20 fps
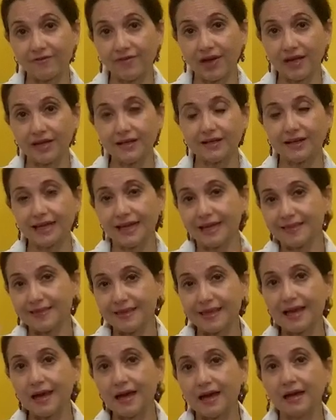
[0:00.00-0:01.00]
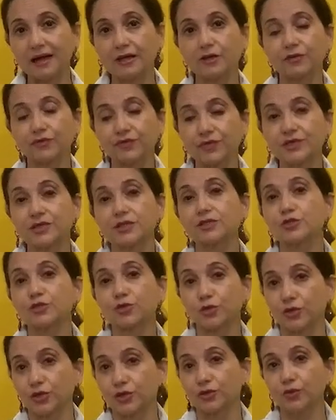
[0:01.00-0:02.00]
fire in the eye of the
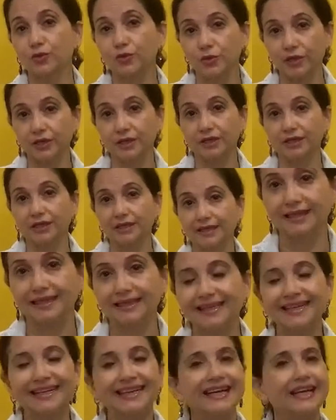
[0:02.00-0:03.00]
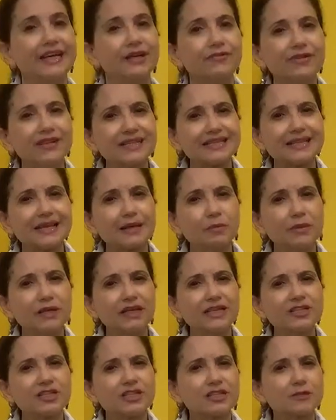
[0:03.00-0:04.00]
distraught owner. It feels like
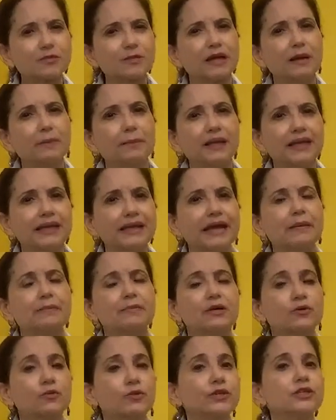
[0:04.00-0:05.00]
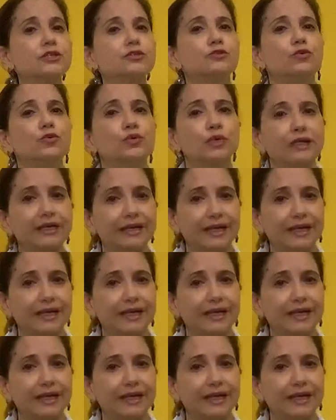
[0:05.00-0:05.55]
Manish has become enamored with his own